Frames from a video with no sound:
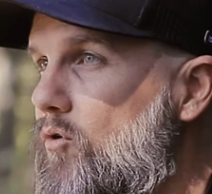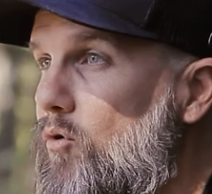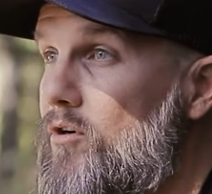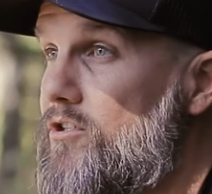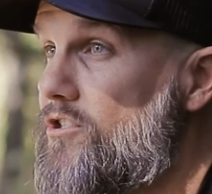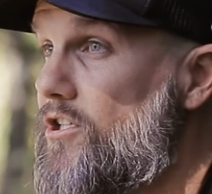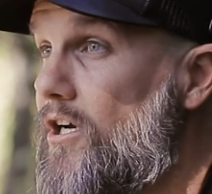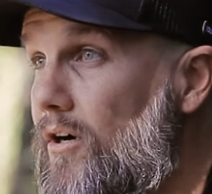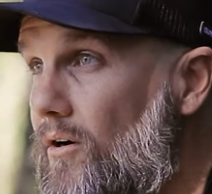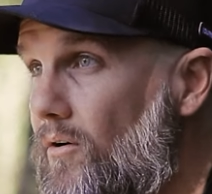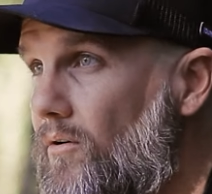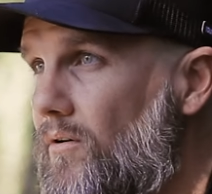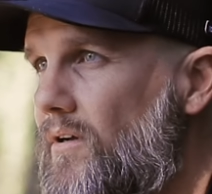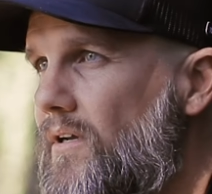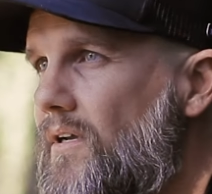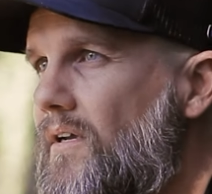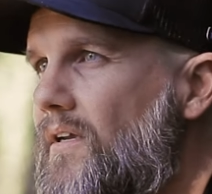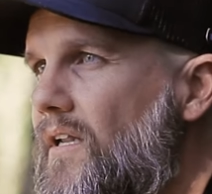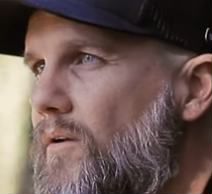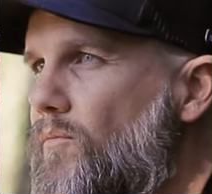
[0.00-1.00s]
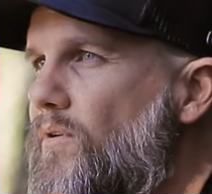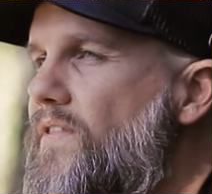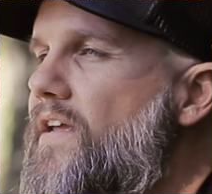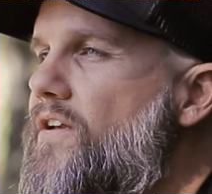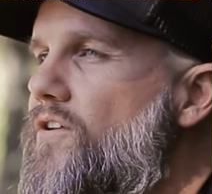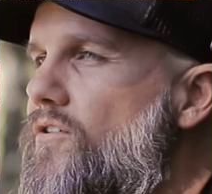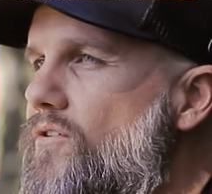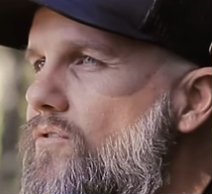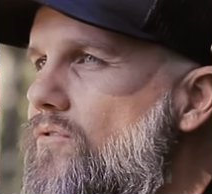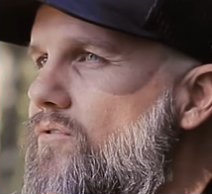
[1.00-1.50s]
or tow. And when
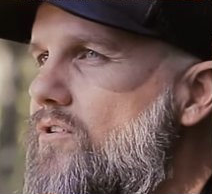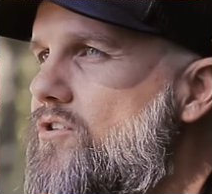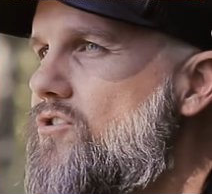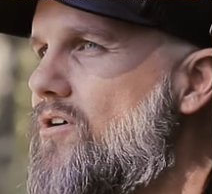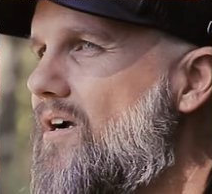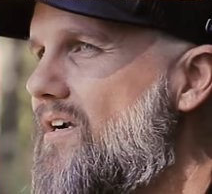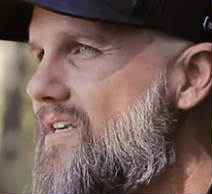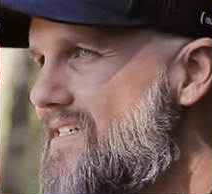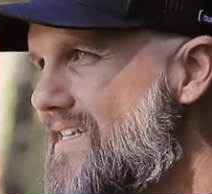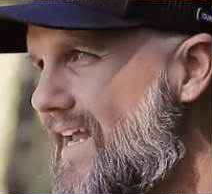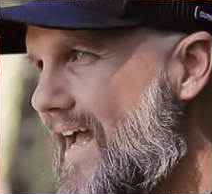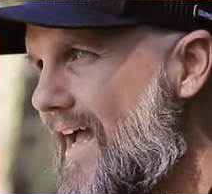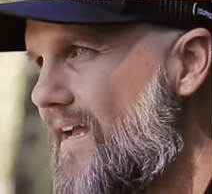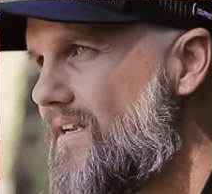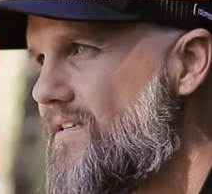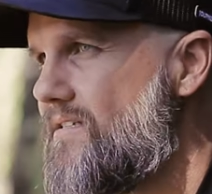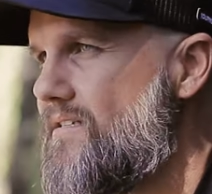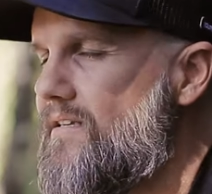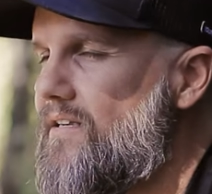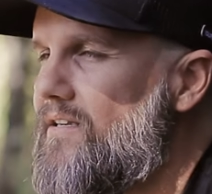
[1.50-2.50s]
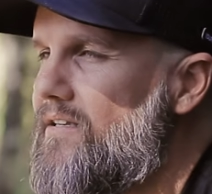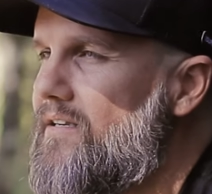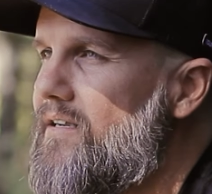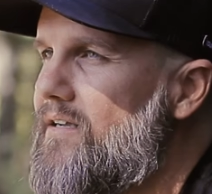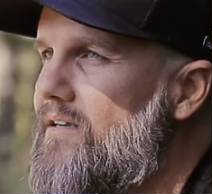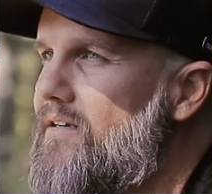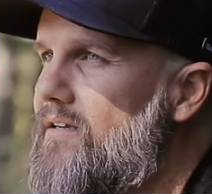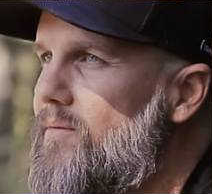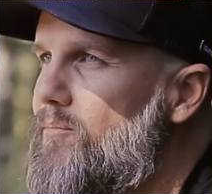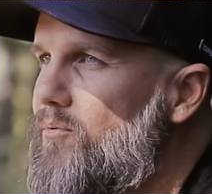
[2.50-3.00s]
they do, the truck sags and you
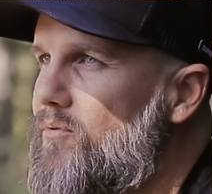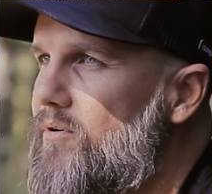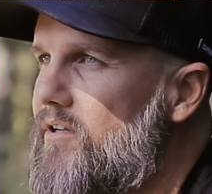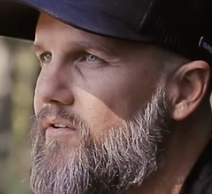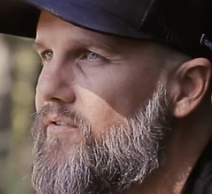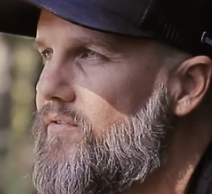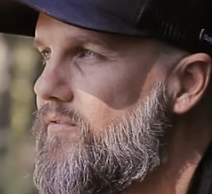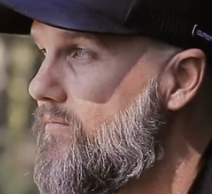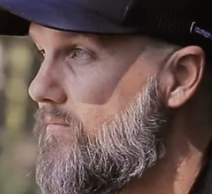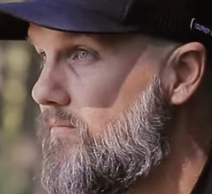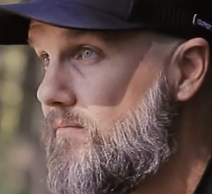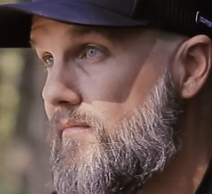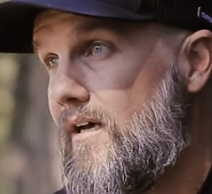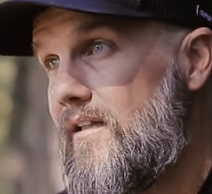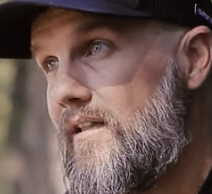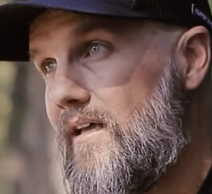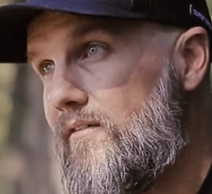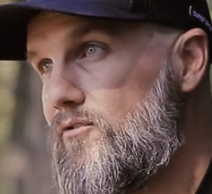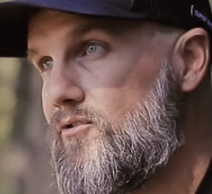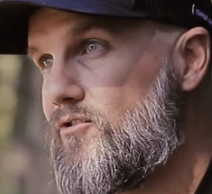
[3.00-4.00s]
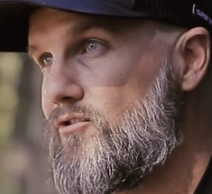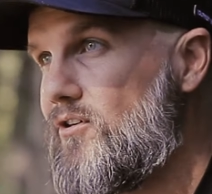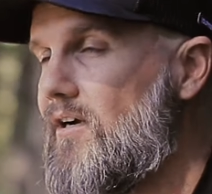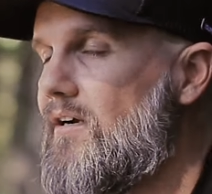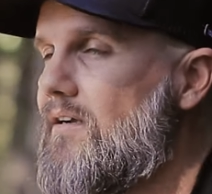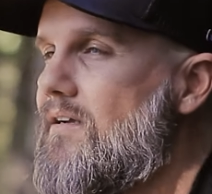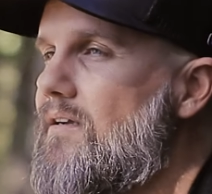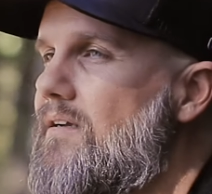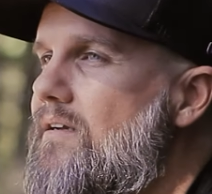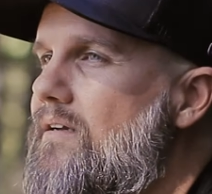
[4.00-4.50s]
end up with a level
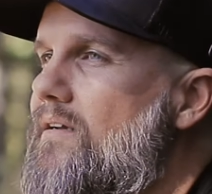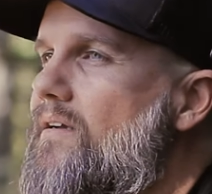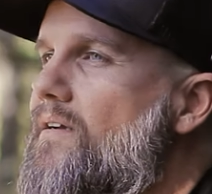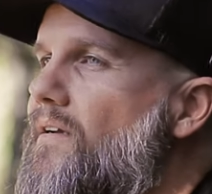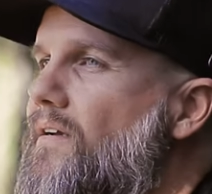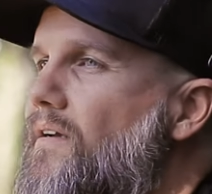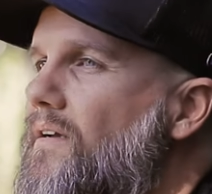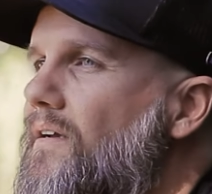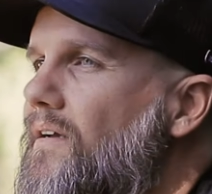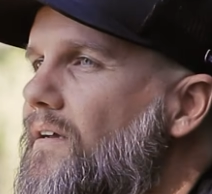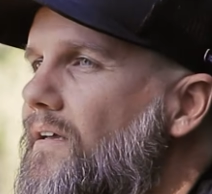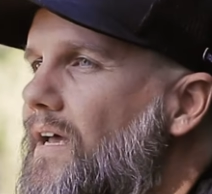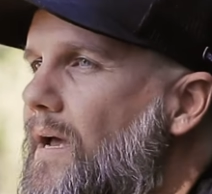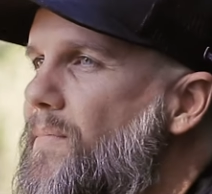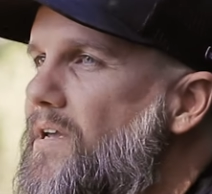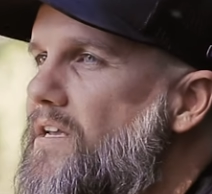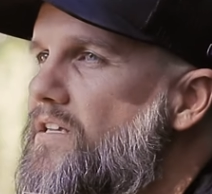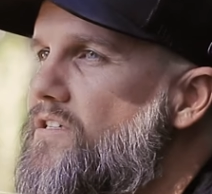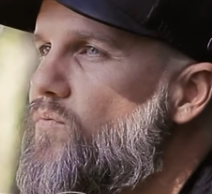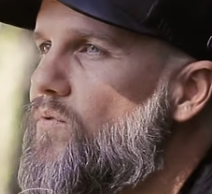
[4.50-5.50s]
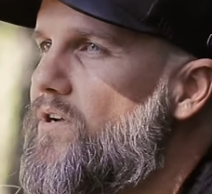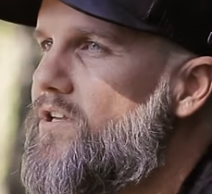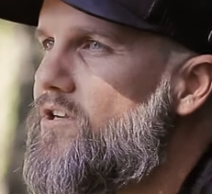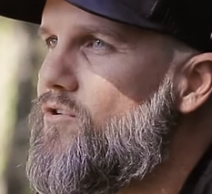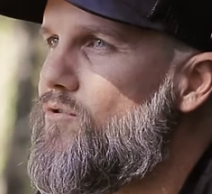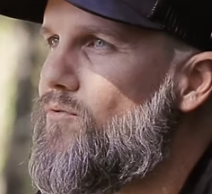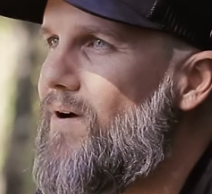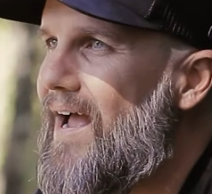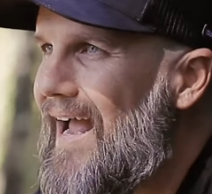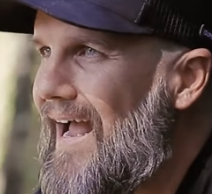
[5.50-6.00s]
truck. That means when
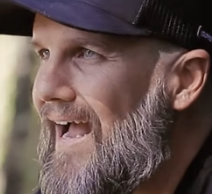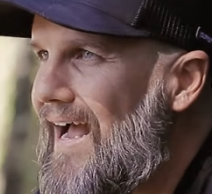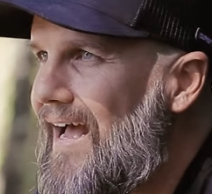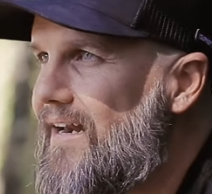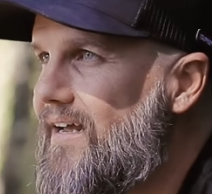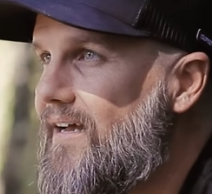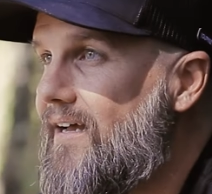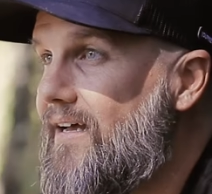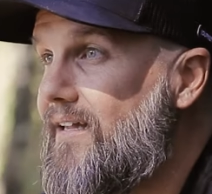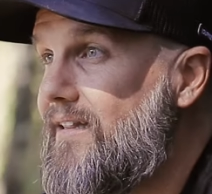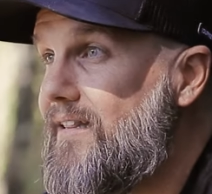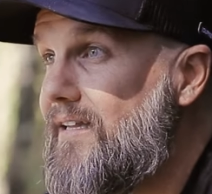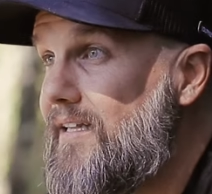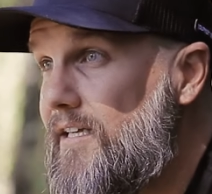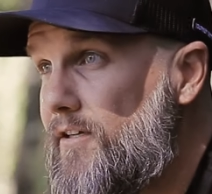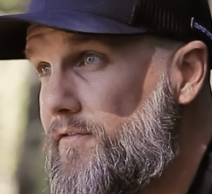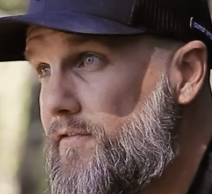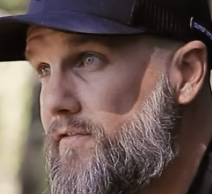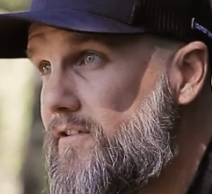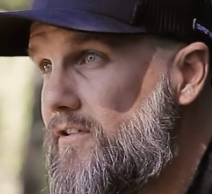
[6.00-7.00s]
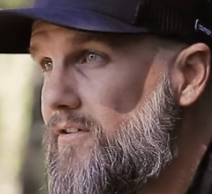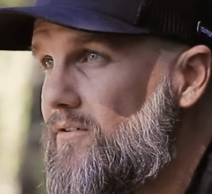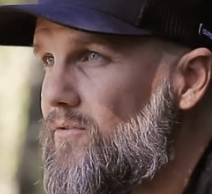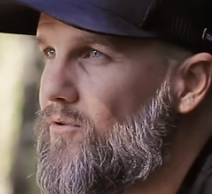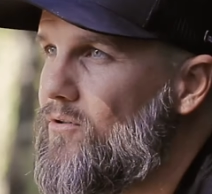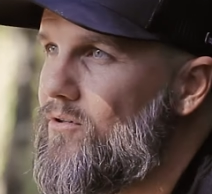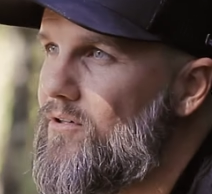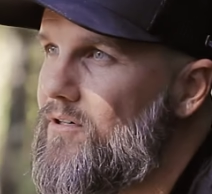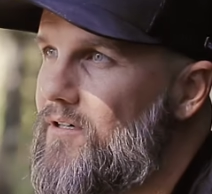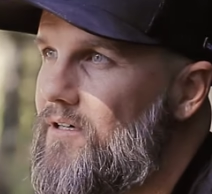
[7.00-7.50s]
you add a lift
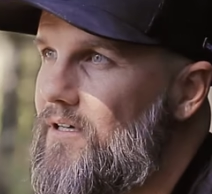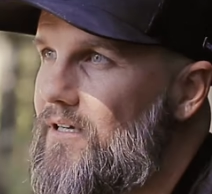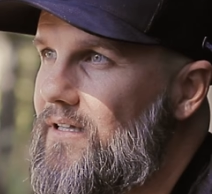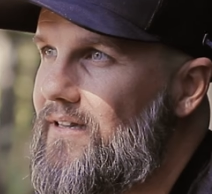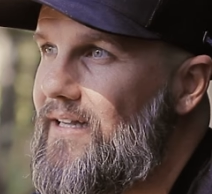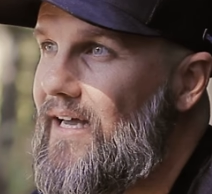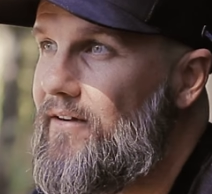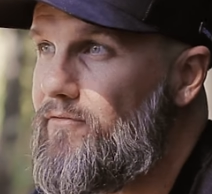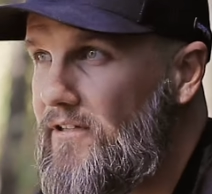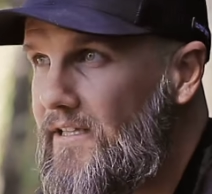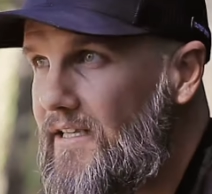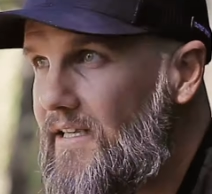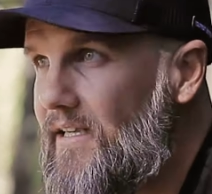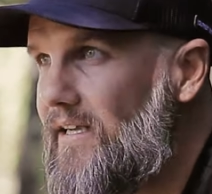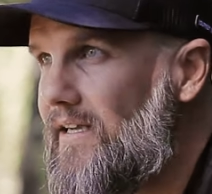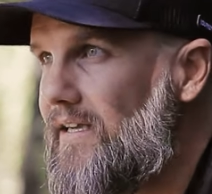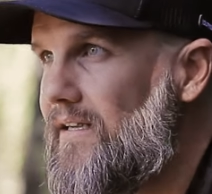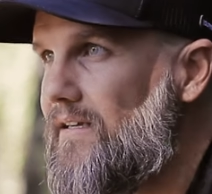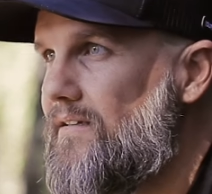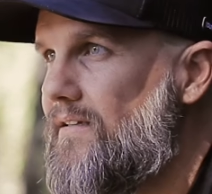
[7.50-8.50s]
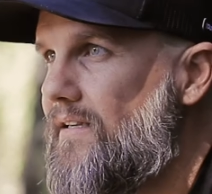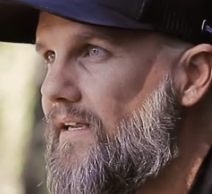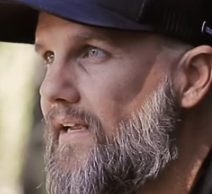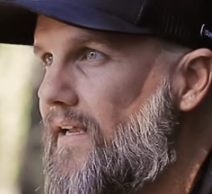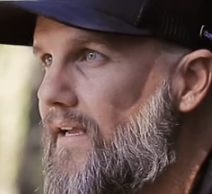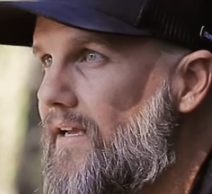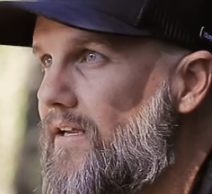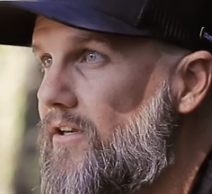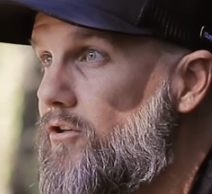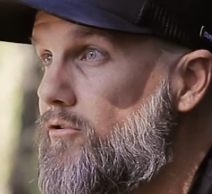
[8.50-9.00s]
or a leveling kit
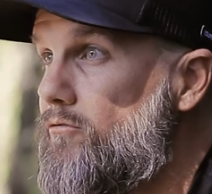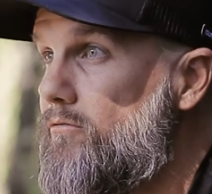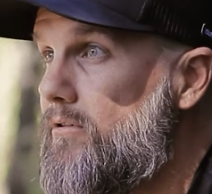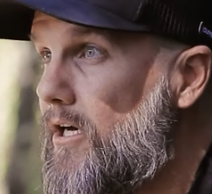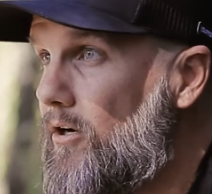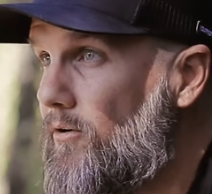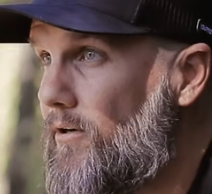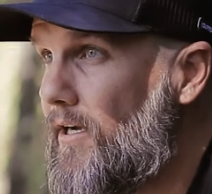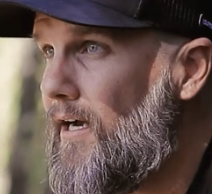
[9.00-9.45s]
and you load